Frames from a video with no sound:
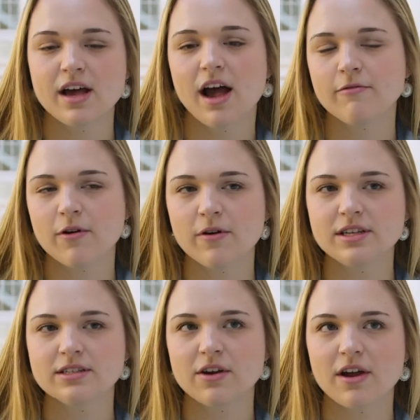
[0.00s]
I've always
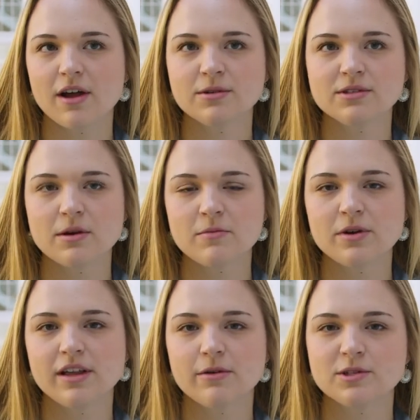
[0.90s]
thought I was
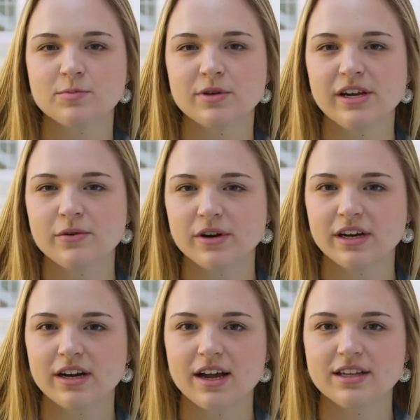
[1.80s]
someone that was pretty
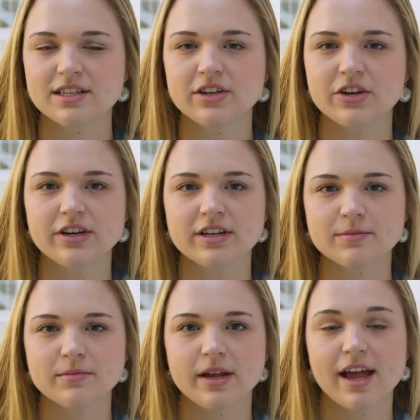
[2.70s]
organized and good
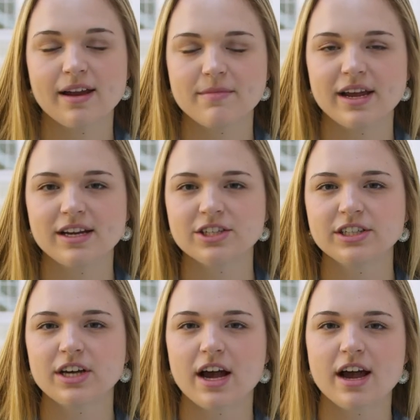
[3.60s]
at managing
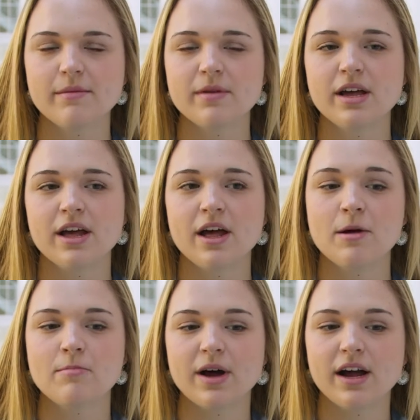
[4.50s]
time,
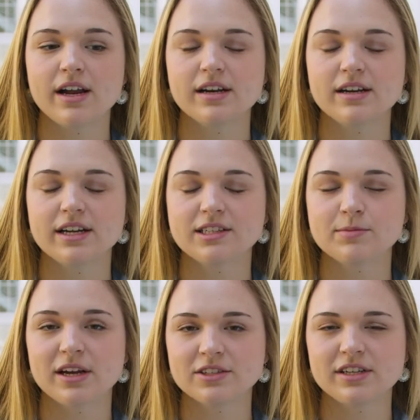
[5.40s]
but
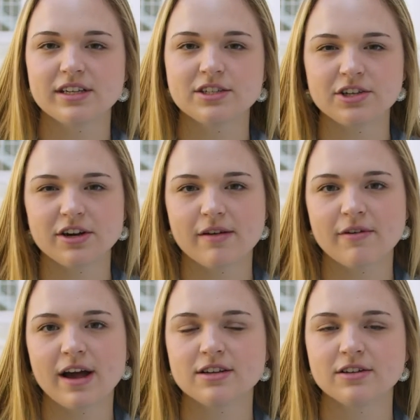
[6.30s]
especially this year I've
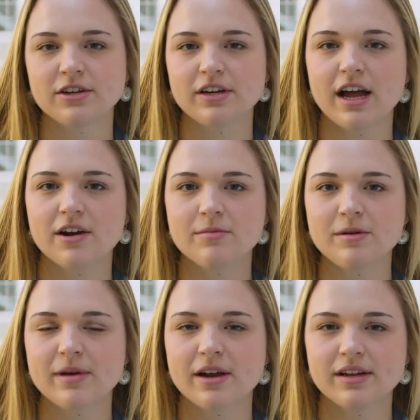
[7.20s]
had to learn how to be
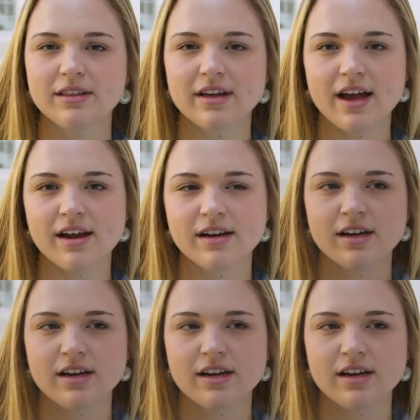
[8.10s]
better at that.